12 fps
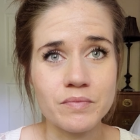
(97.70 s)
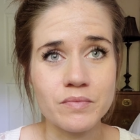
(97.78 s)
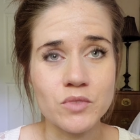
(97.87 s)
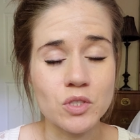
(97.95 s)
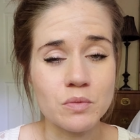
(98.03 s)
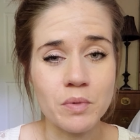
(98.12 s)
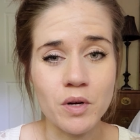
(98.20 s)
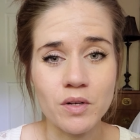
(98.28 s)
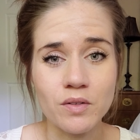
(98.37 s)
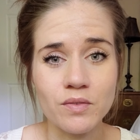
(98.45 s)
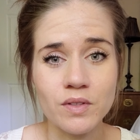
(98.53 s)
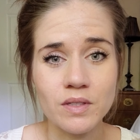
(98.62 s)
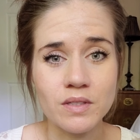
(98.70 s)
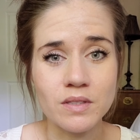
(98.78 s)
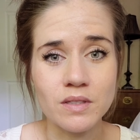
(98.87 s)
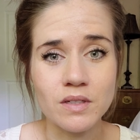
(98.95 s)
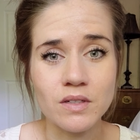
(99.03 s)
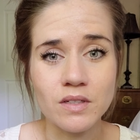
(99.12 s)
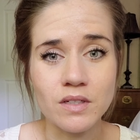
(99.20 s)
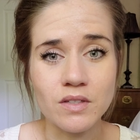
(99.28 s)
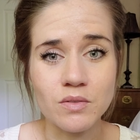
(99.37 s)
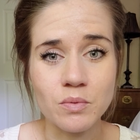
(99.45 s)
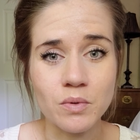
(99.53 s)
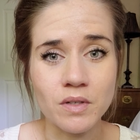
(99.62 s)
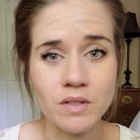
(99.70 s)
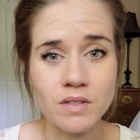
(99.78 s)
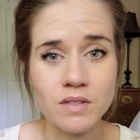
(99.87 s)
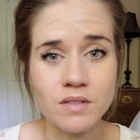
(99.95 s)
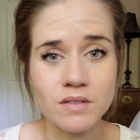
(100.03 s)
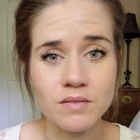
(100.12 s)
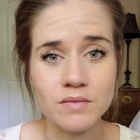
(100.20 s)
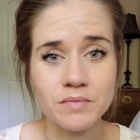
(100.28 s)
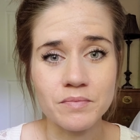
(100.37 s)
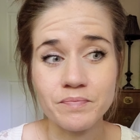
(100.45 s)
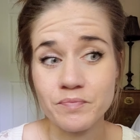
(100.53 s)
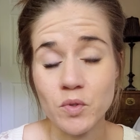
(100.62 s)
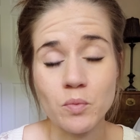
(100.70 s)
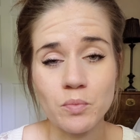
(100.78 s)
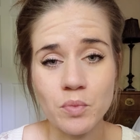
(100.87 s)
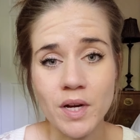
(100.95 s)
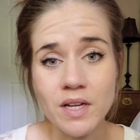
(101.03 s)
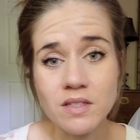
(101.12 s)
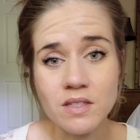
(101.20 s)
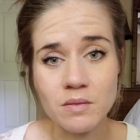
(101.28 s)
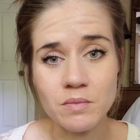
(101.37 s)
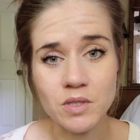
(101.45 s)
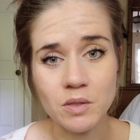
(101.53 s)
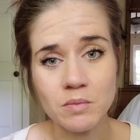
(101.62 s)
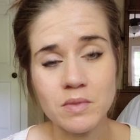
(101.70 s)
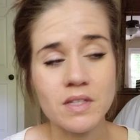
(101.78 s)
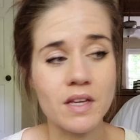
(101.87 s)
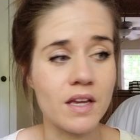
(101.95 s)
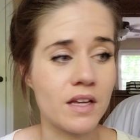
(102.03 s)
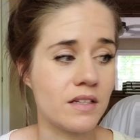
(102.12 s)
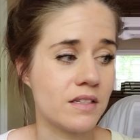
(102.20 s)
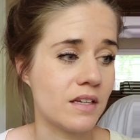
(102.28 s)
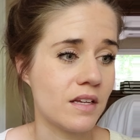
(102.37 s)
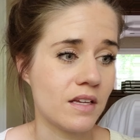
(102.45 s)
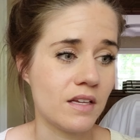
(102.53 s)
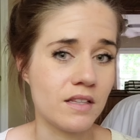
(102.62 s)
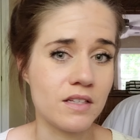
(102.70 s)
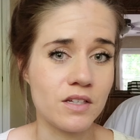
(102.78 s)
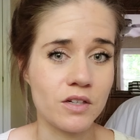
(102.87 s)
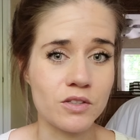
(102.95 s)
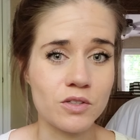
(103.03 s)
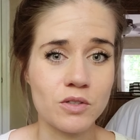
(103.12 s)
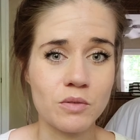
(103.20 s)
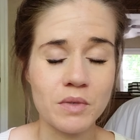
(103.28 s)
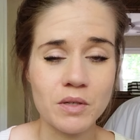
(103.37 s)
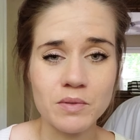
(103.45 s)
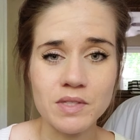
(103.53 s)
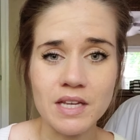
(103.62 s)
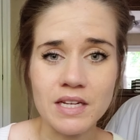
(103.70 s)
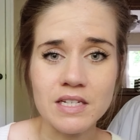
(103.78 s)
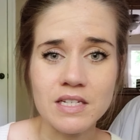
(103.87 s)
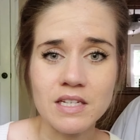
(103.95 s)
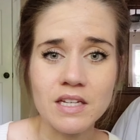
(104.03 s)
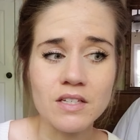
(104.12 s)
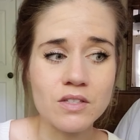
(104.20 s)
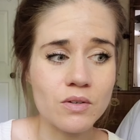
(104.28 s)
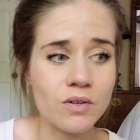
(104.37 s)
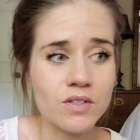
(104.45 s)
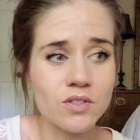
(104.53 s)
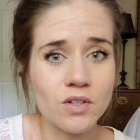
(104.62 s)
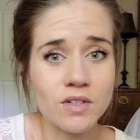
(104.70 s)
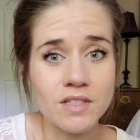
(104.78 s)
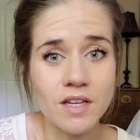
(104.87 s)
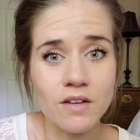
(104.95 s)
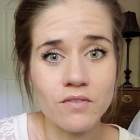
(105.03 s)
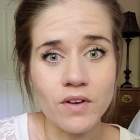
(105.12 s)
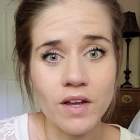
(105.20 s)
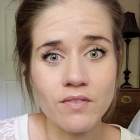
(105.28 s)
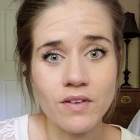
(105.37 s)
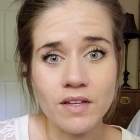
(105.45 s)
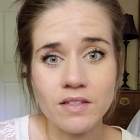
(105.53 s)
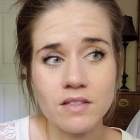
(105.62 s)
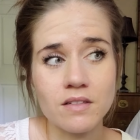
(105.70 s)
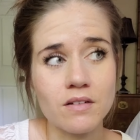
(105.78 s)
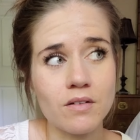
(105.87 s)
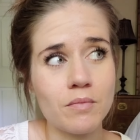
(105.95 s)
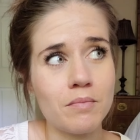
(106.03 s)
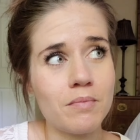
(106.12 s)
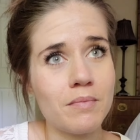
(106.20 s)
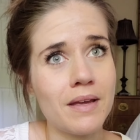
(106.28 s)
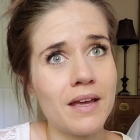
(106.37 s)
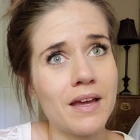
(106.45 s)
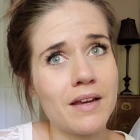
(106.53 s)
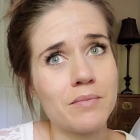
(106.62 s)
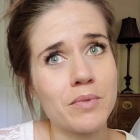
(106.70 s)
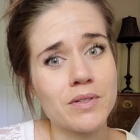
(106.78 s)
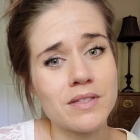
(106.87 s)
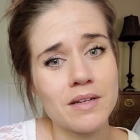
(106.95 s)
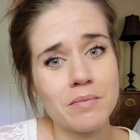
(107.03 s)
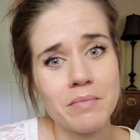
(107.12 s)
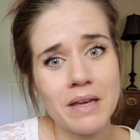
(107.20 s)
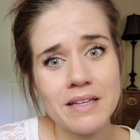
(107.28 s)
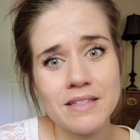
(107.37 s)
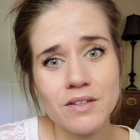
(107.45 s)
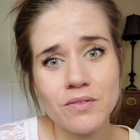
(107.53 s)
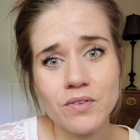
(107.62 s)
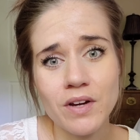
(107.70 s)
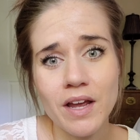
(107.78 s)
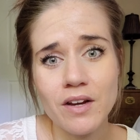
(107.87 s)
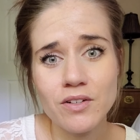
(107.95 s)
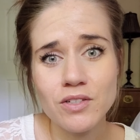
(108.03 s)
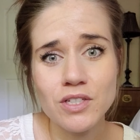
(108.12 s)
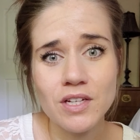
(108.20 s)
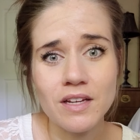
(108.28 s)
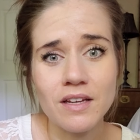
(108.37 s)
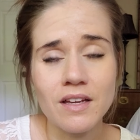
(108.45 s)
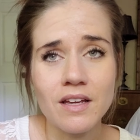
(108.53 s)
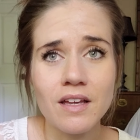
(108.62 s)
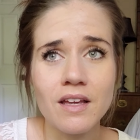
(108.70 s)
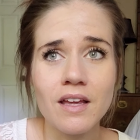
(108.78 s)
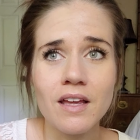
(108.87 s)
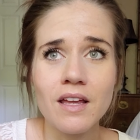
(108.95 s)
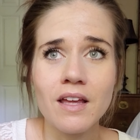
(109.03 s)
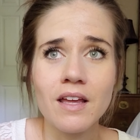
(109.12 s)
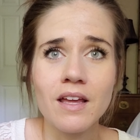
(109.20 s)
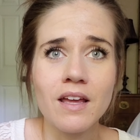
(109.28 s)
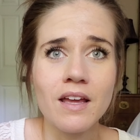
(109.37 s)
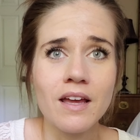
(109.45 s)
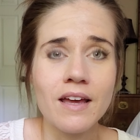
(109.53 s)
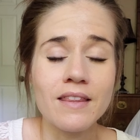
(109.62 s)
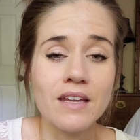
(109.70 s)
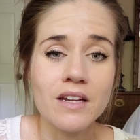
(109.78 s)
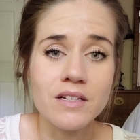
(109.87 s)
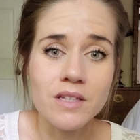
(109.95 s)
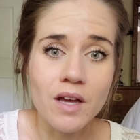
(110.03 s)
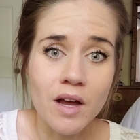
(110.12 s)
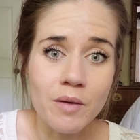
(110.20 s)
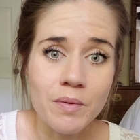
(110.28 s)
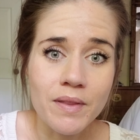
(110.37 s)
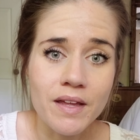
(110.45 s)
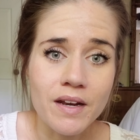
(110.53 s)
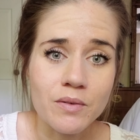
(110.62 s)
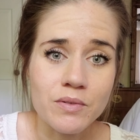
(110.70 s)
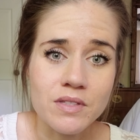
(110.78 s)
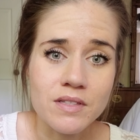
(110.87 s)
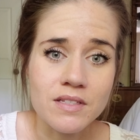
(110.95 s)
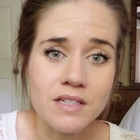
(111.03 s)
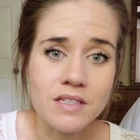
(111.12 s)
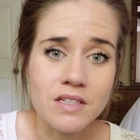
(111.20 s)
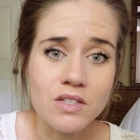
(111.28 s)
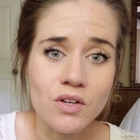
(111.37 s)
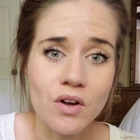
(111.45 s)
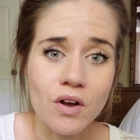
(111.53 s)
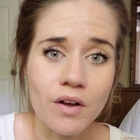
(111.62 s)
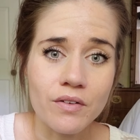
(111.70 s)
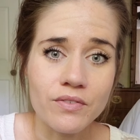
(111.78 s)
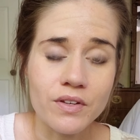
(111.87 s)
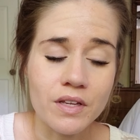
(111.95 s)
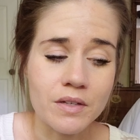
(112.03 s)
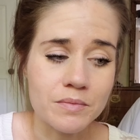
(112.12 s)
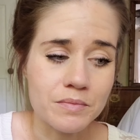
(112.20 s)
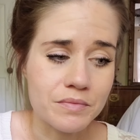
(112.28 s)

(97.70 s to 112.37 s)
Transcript: just part of this illness was brain symptoms, and the doctor told me it was ADD, so I started taking Vyvanse, and oh man, was it amazing for energy. And then on top of that, I was addicted to coffee.